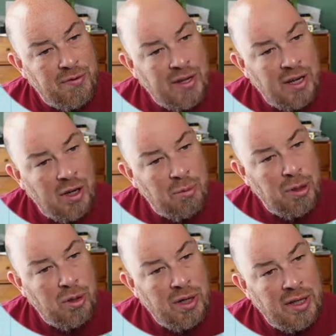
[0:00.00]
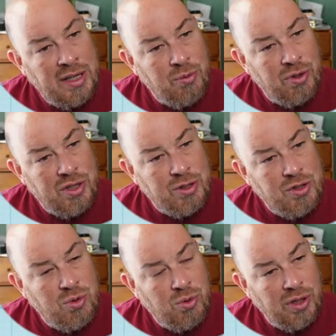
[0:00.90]
getting on a boat, and then really just
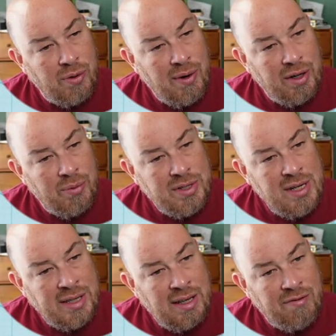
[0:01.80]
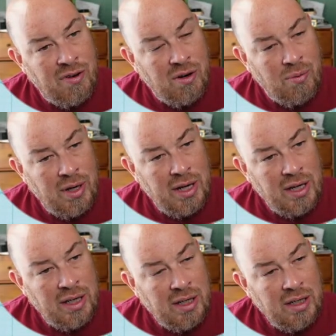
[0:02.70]
tooling around here, which is not that far away,